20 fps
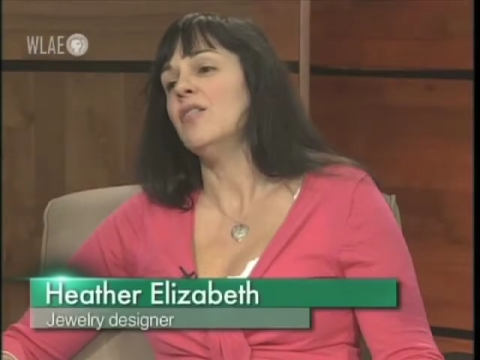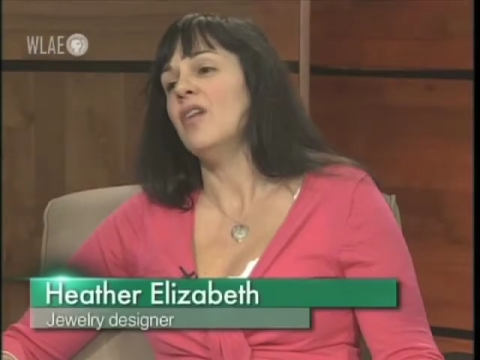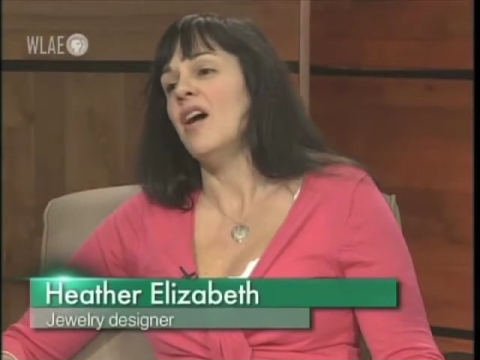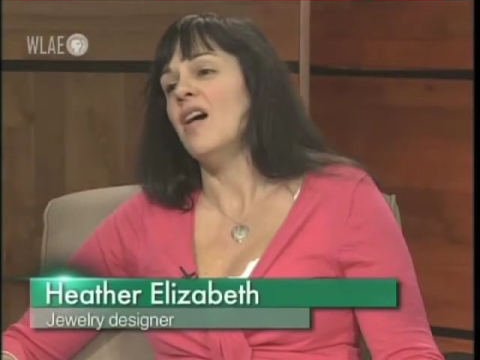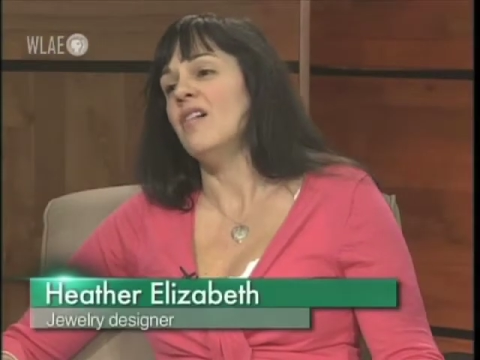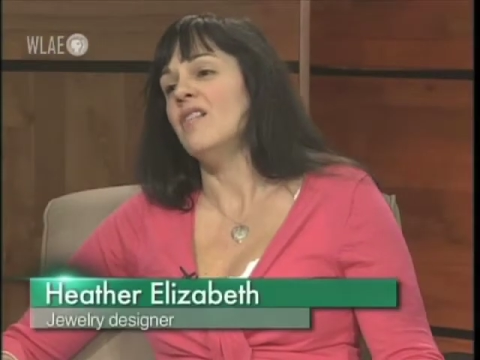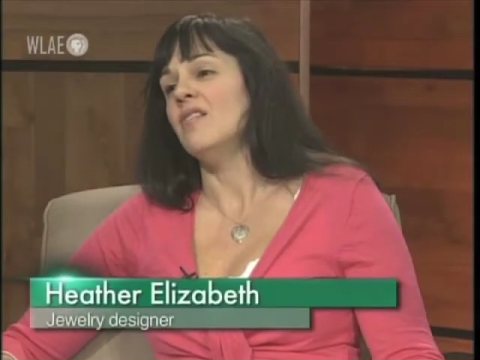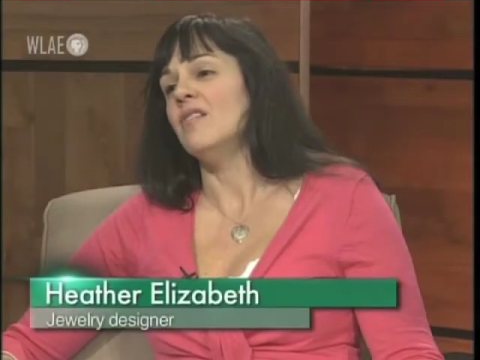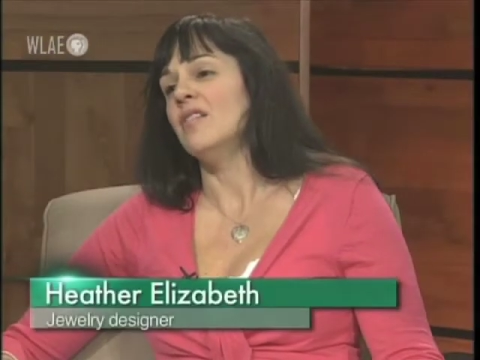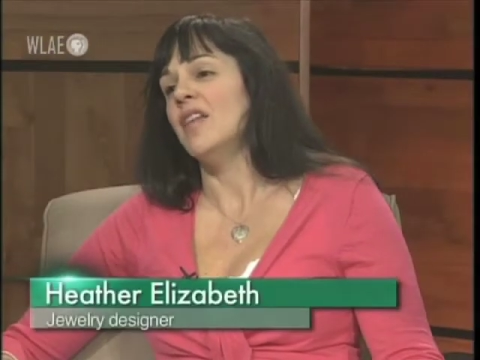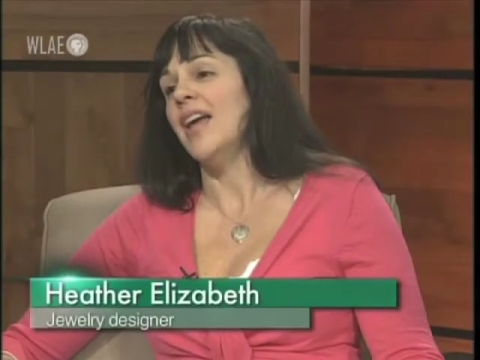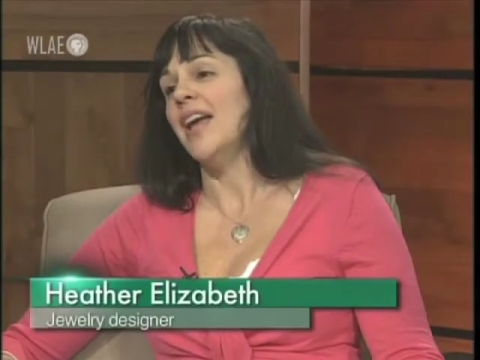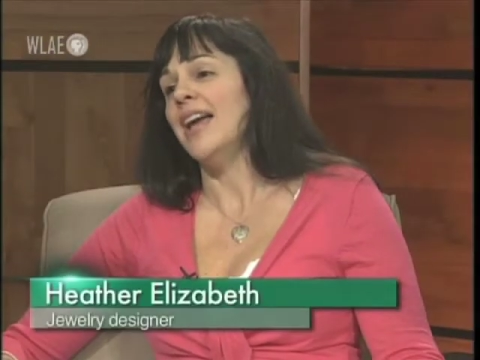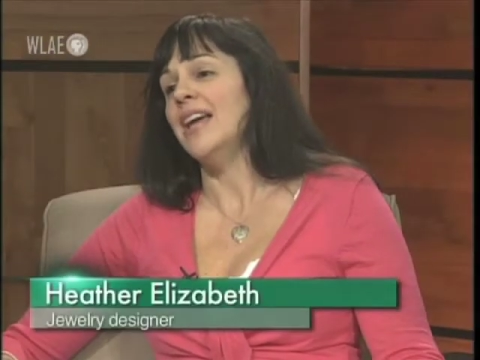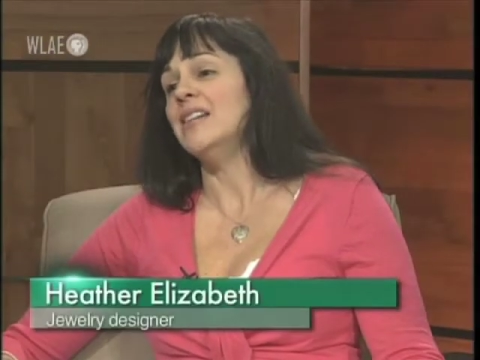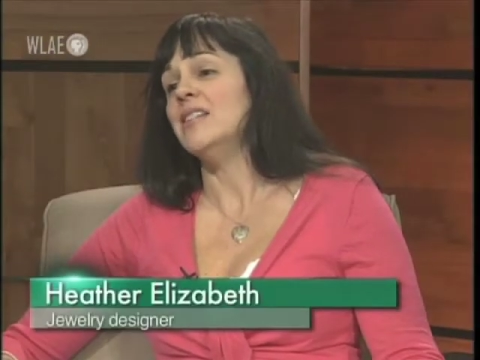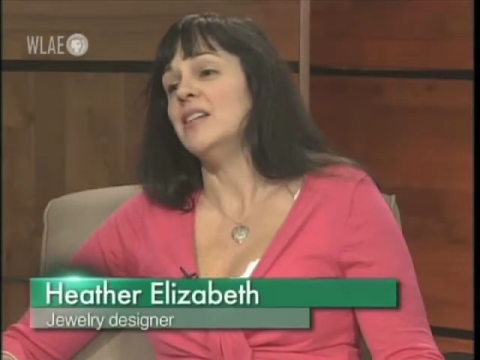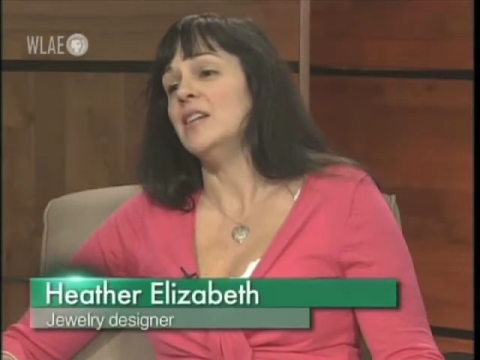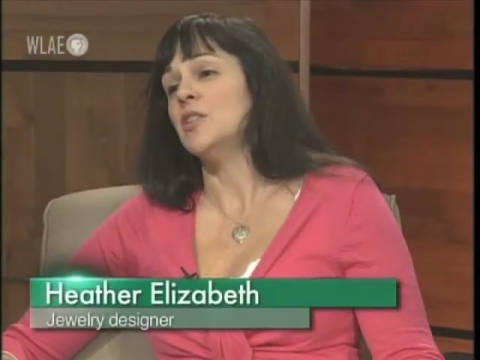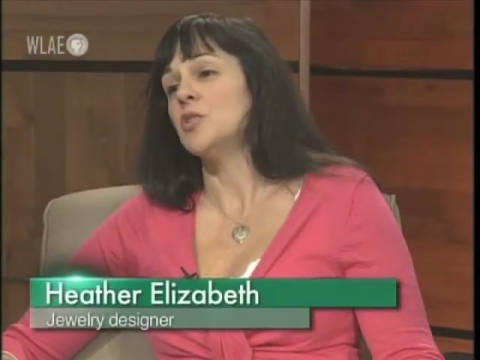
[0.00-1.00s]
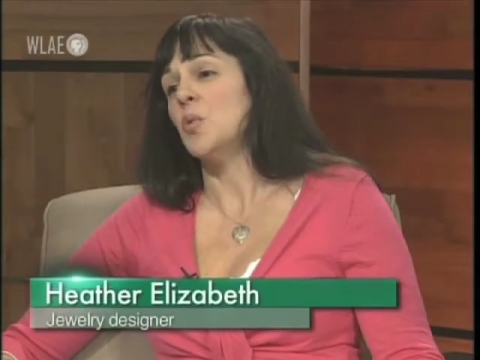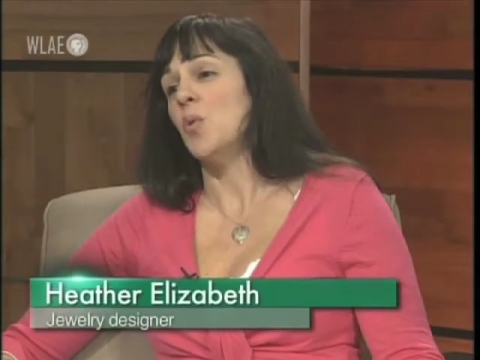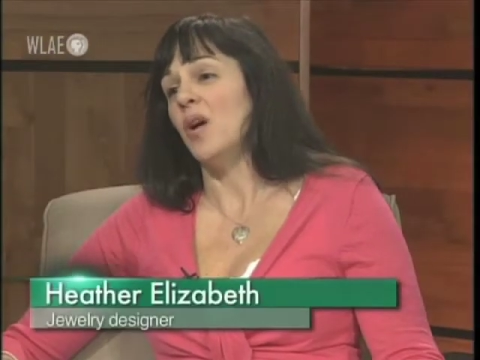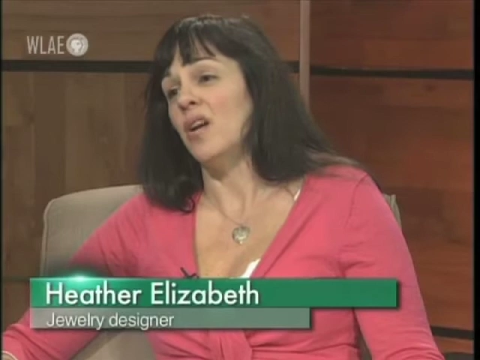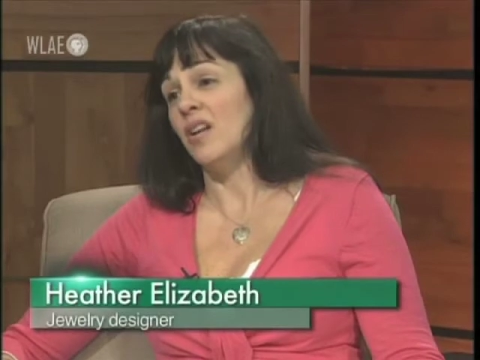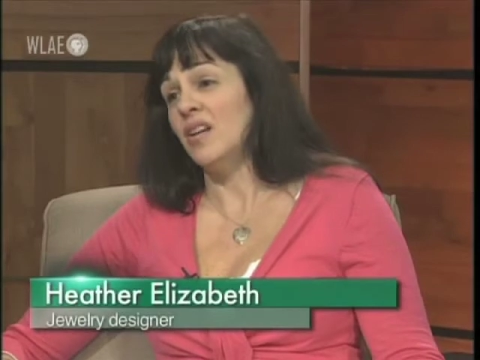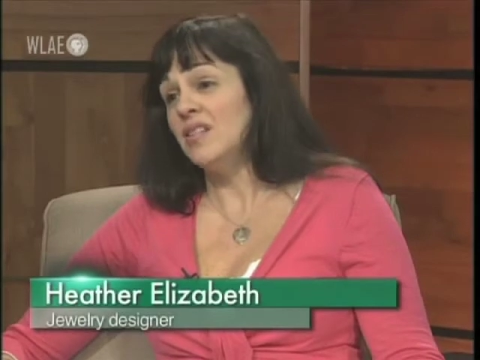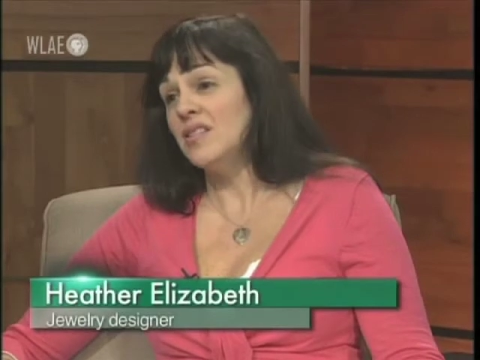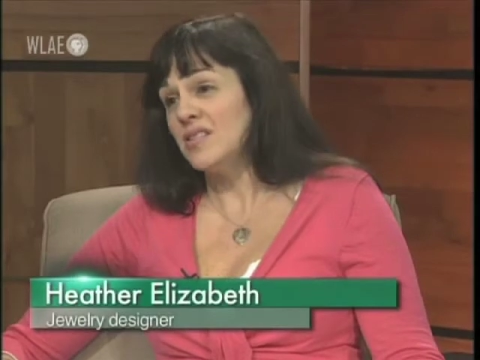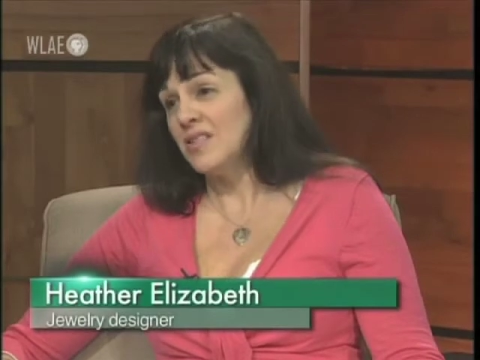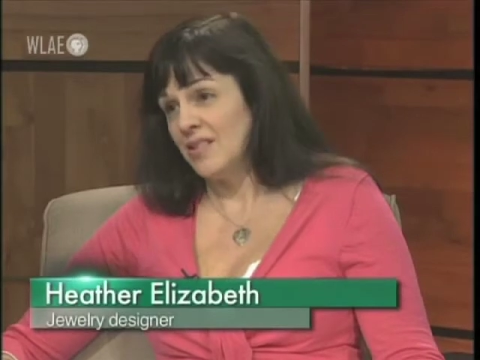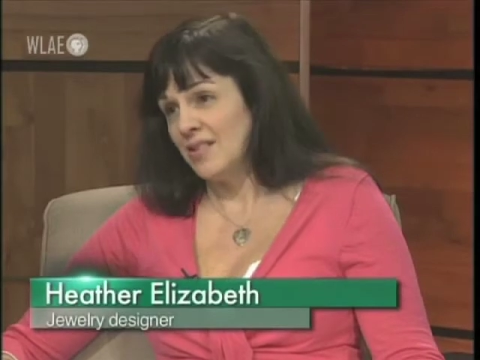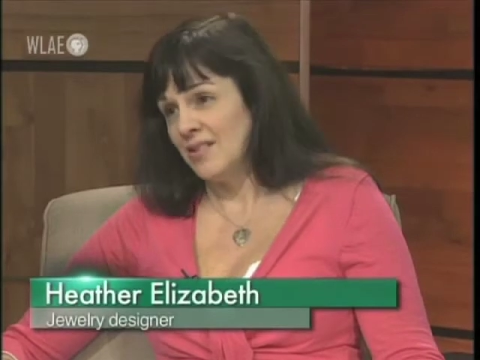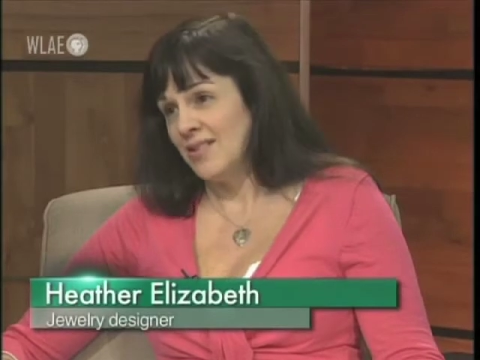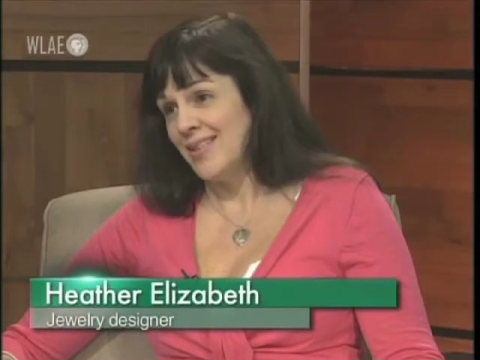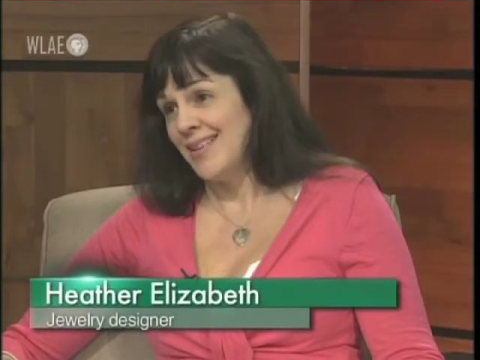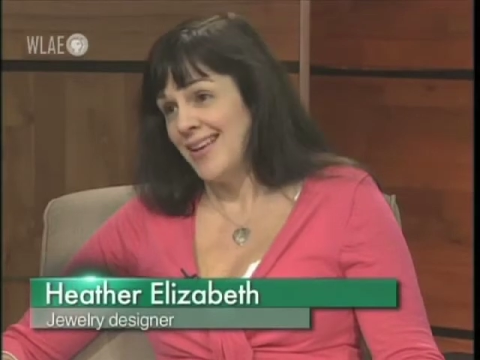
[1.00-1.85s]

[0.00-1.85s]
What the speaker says: around the 1820s,